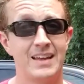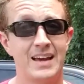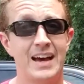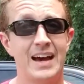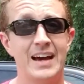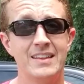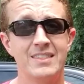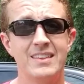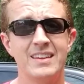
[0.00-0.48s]

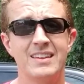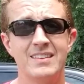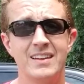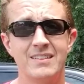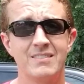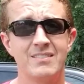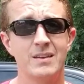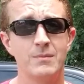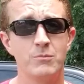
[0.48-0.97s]
I think
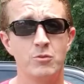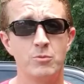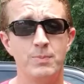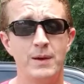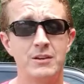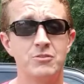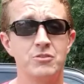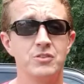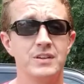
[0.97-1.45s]
that's something
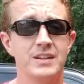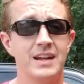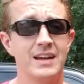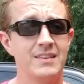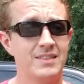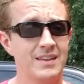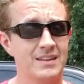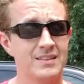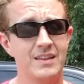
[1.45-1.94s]
special, and I
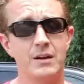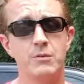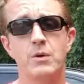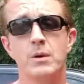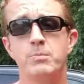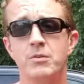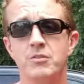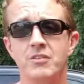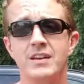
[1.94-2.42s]
think that
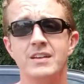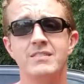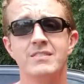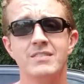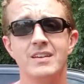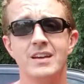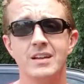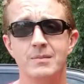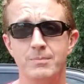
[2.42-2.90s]
represents
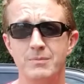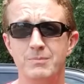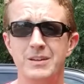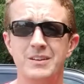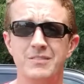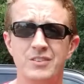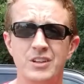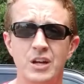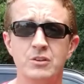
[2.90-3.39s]
a bit
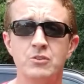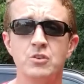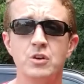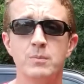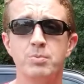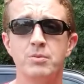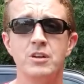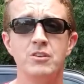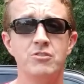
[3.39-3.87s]
of an
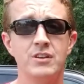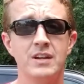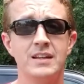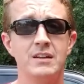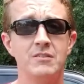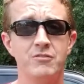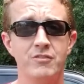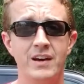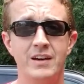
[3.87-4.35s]

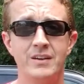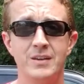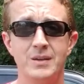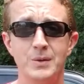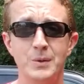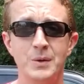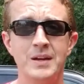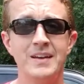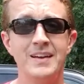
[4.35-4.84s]
underappreciated
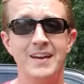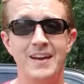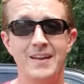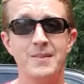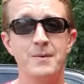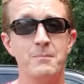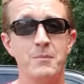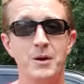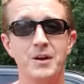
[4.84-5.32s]
value in
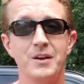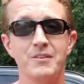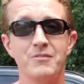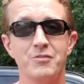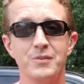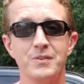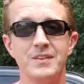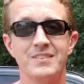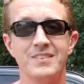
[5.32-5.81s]
the market
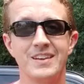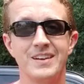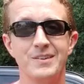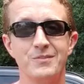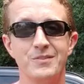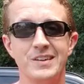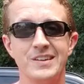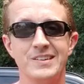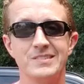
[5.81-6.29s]
for these kind
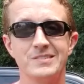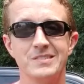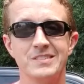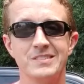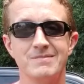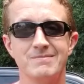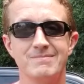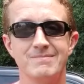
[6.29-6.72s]
of vehicles.